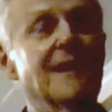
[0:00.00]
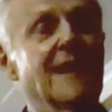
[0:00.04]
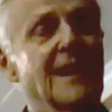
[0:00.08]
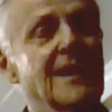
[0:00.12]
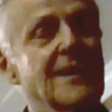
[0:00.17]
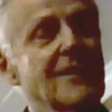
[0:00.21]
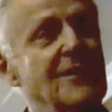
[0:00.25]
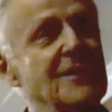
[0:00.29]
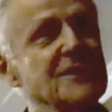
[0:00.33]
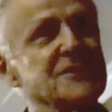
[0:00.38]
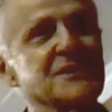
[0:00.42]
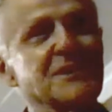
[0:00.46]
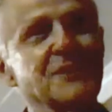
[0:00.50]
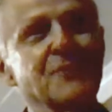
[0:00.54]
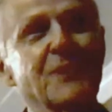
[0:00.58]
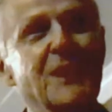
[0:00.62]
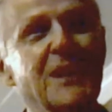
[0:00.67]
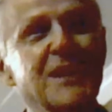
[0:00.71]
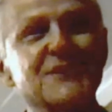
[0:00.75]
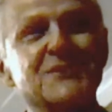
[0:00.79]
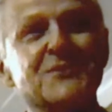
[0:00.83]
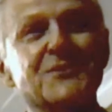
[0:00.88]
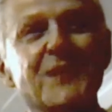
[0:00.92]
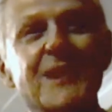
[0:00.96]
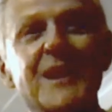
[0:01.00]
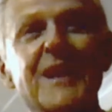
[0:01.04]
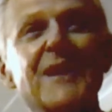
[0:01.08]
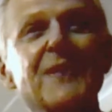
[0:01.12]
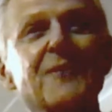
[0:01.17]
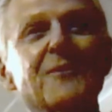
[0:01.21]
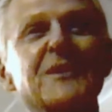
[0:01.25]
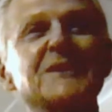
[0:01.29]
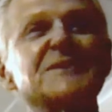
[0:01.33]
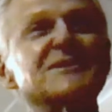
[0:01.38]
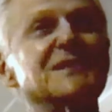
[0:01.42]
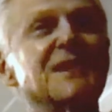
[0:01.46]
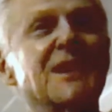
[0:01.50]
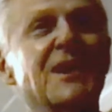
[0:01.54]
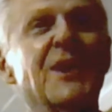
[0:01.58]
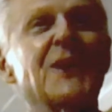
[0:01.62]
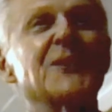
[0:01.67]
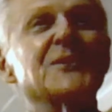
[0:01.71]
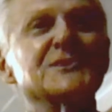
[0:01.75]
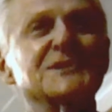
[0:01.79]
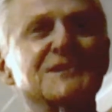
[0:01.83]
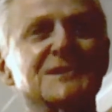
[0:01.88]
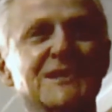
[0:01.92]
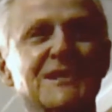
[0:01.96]
And all she really was the
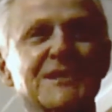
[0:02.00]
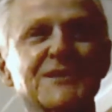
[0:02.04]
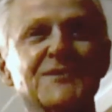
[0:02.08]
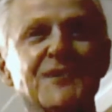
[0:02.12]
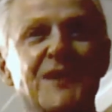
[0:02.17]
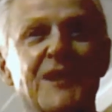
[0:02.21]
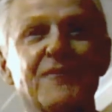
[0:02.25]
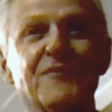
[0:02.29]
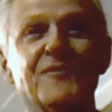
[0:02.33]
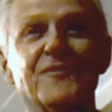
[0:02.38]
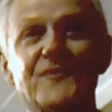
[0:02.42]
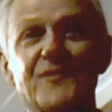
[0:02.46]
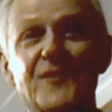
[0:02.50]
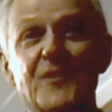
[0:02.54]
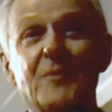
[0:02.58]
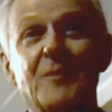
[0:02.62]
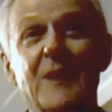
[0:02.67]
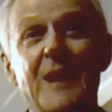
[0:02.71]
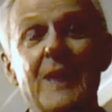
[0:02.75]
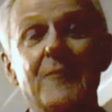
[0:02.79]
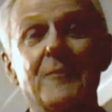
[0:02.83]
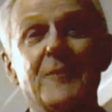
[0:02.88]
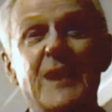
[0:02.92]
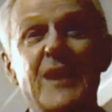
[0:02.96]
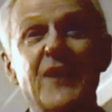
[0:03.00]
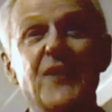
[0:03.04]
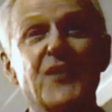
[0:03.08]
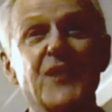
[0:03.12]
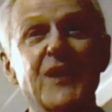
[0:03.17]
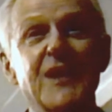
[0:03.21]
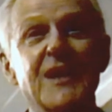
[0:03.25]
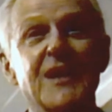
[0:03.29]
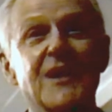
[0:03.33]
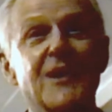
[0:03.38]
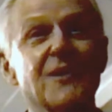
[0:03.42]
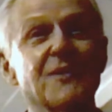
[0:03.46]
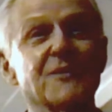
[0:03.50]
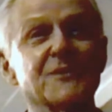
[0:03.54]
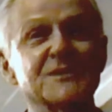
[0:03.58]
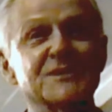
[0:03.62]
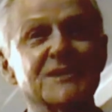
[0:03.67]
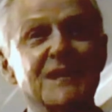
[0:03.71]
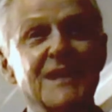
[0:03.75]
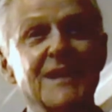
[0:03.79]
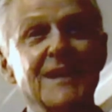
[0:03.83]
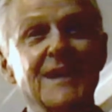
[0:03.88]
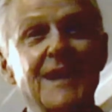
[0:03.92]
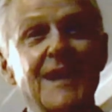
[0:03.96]
hostess for Popeye Theater. It was
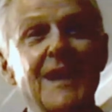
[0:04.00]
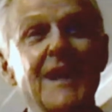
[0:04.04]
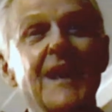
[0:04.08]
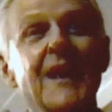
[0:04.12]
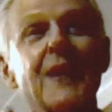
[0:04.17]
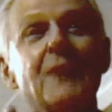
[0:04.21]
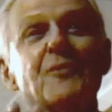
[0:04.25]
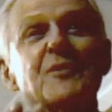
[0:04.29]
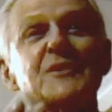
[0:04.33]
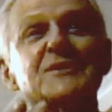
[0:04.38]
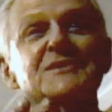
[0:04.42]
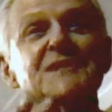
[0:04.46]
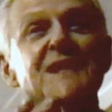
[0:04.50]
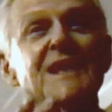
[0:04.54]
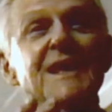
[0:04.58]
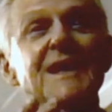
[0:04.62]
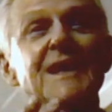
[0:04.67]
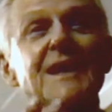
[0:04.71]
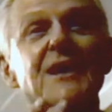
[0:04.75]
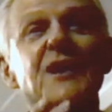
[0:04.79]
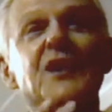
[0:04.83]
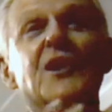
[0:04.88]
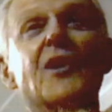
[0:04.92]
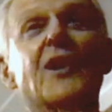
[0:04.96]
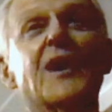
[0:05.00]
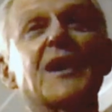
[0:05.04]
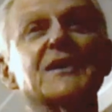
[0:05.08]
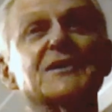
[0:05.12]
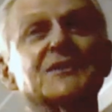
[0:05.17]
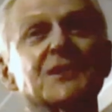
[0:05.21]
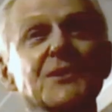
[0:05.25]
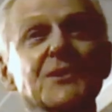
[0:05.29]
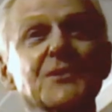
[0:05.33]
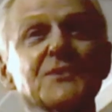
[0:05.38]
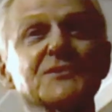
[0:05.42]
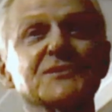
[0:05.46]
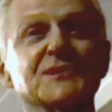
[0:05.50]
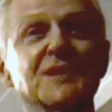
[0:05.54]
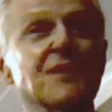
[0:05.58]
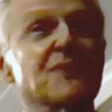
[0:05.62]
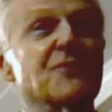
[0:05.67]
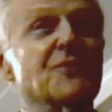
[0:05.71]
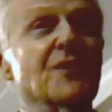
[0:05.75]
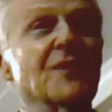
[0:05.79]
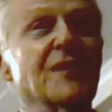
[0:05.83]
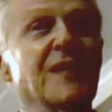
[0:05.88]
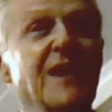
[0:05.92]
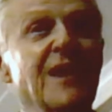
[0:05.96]
the cartoons that
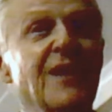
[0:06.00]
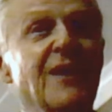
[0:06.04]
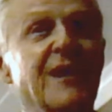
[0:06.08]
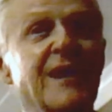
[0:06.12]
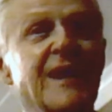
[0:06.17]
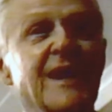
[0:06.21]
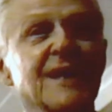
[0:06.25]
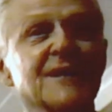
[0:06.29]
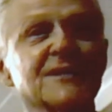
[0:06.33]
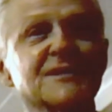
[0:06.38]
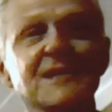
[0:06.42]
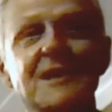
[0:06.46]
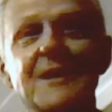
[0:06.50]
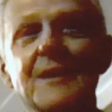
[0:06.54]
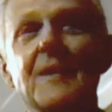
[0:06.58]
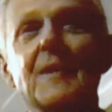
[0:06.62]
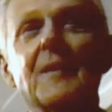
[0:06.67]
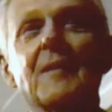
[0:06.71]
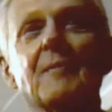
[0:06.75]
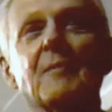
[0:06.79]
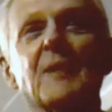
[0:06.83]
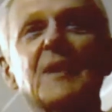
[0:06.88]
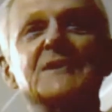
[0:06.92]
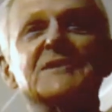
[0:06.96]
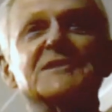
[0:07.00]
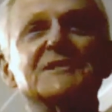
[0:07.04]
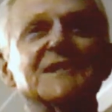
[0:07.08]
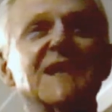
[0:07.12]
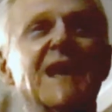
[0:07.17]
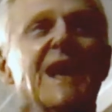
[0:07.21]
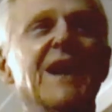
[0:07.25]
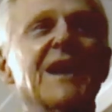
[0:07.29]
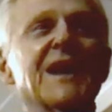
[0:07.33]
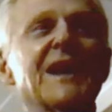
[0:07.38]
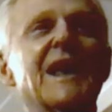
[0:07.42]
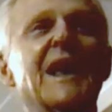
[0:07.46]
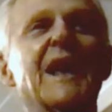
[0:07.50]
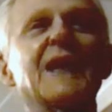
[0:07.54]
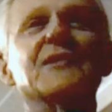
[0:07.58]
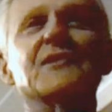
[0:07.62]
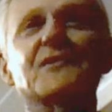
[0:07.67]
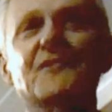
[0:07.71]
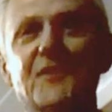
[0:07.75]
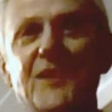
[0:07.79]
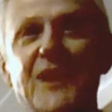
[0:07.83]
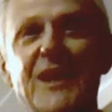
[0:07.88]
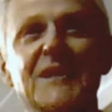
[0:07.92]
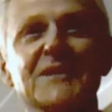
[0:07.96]
drew the audience, but Sally had
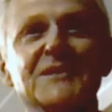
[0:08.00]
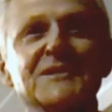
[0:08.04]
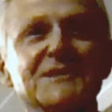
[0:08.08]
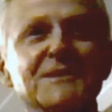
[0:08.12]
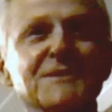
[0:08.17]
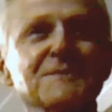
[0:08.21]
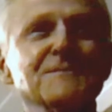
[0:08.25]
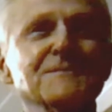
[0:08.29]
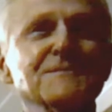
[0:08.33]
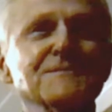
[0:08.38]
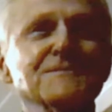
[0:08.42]
the friends.